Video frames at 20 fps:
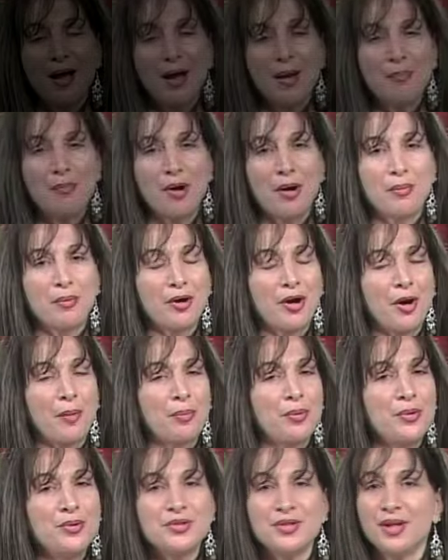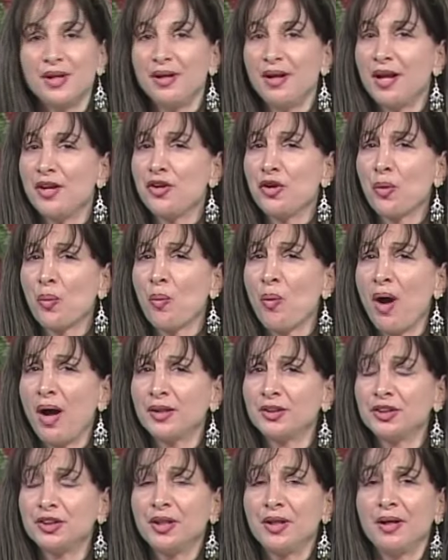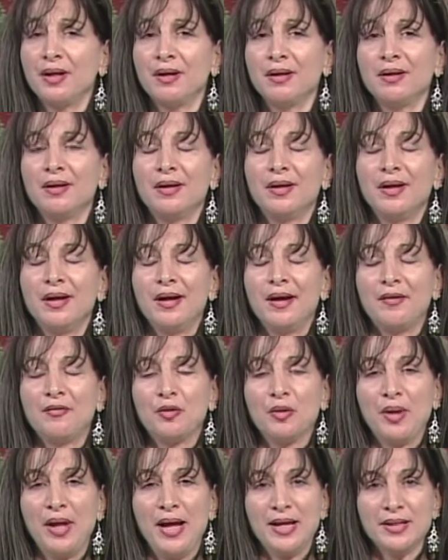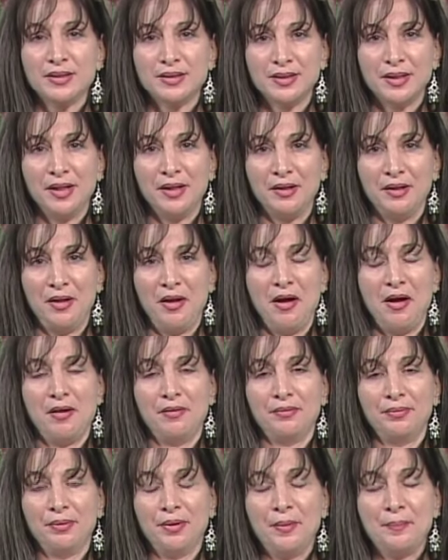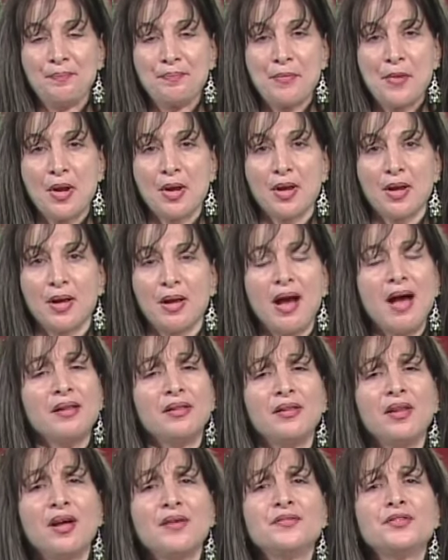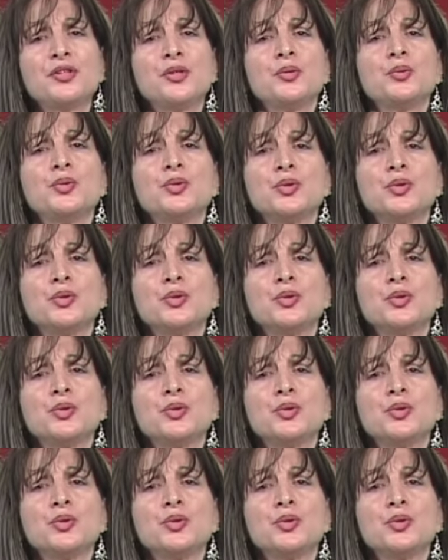I'm Barbara Karpuzian, and you're watching Everlasting Love. God loves you